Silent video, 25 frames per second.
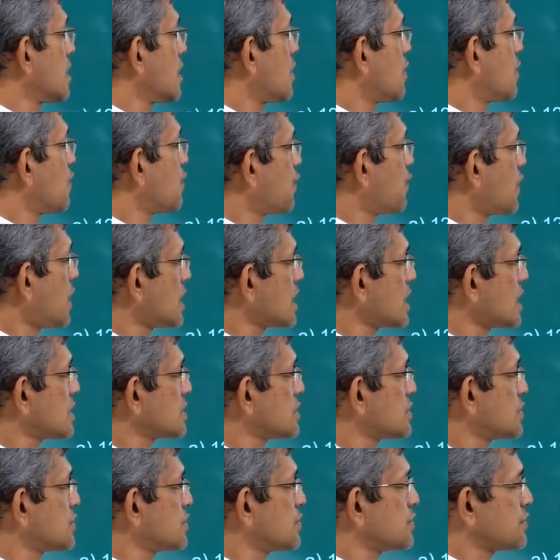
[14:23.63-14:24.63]
1
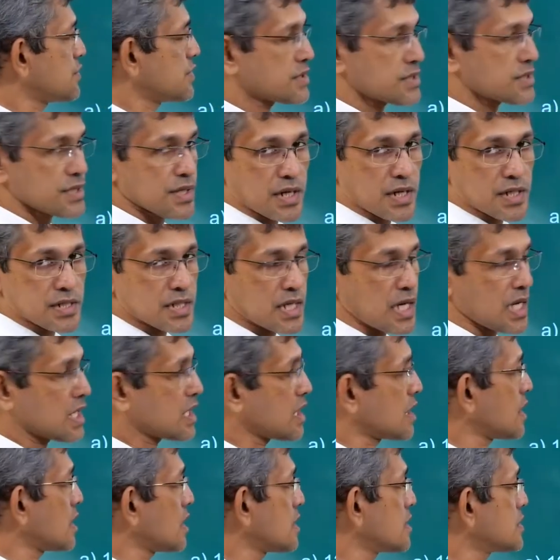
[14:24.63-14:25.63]
and 2 is a
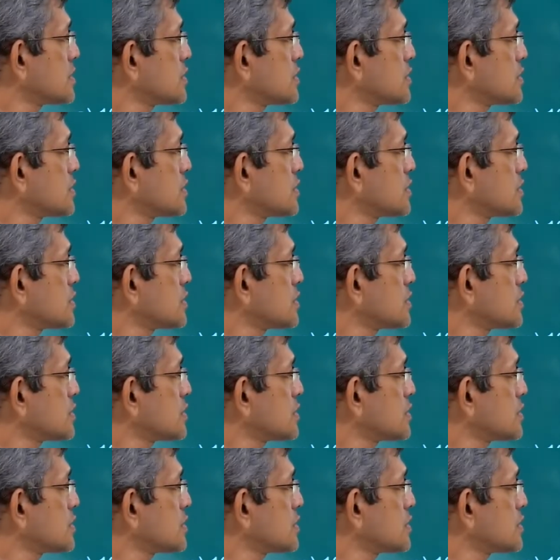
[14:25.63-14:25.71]
rectangle,